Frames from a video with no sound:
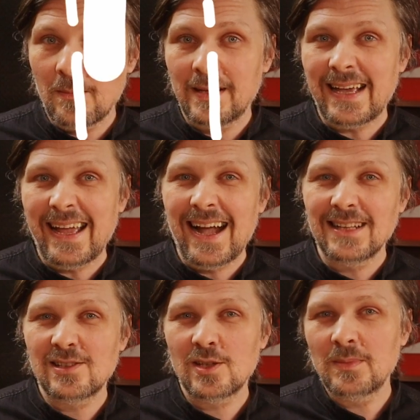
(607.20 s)
but I
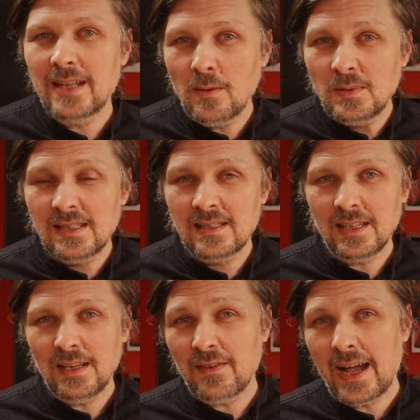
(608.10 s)
had some doubts
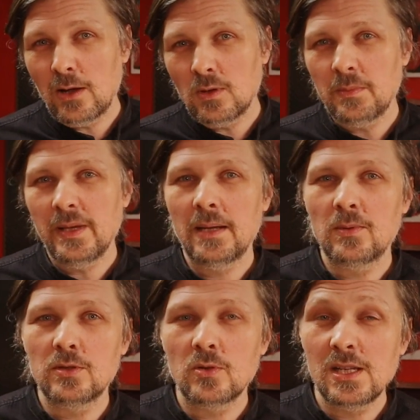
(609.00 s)
if I will be
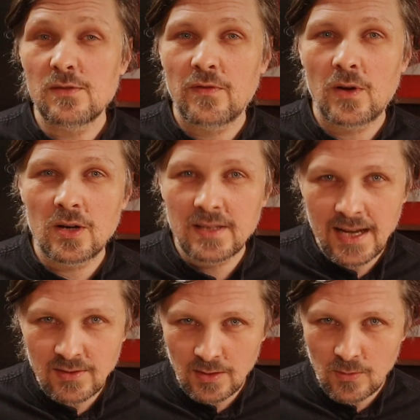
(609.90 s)
able to reach
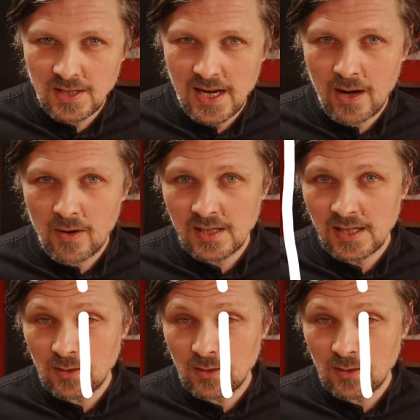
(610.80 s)
4,000 watch hours